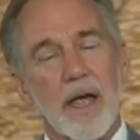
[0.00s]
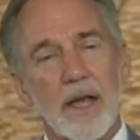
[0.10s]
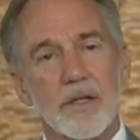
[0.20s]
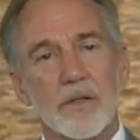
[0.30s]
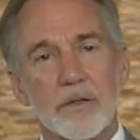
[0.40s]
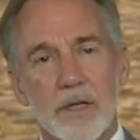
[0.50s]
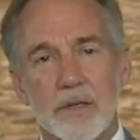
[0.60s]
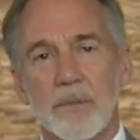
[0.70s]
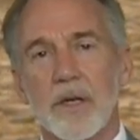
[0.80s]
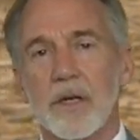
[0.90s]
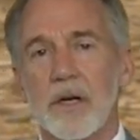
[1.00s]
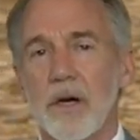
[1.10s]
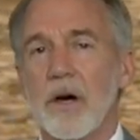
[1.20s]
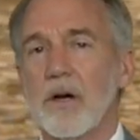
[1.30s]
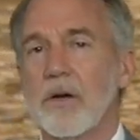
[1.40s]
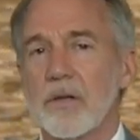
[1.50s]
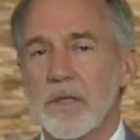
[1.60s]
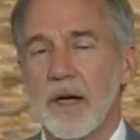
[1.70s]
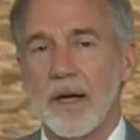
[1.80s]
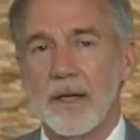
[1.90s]
angels has been on your
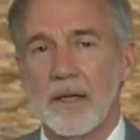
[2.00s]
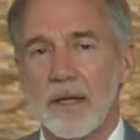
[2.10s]
side,